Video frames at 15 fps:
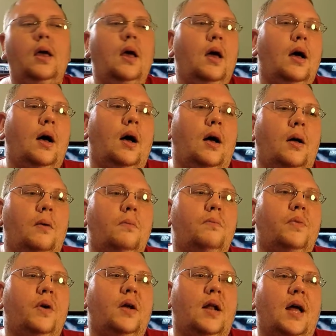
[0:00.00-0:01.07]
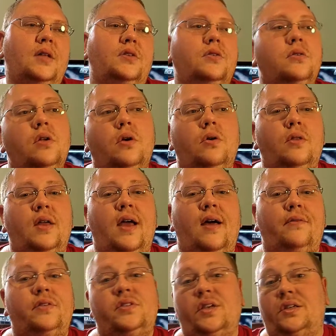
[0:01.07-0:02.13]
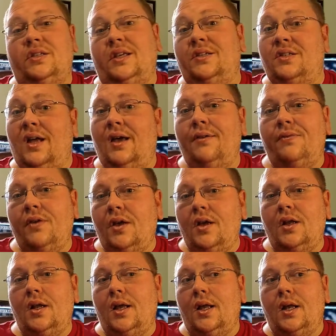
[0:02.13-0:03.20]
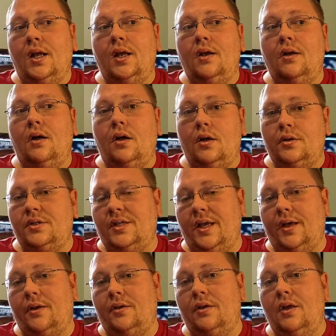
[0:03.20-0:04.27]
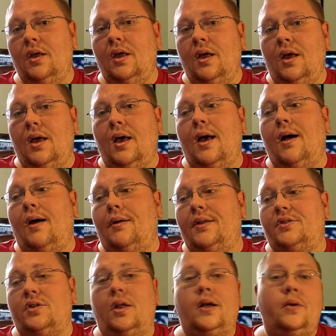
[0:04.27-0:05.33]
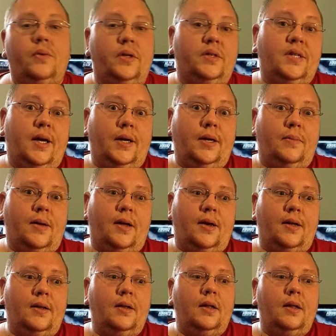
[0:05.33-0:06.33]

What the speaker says: But I do know they have a 6S Typhon and it hauls tail. That's all I can really tell you about it.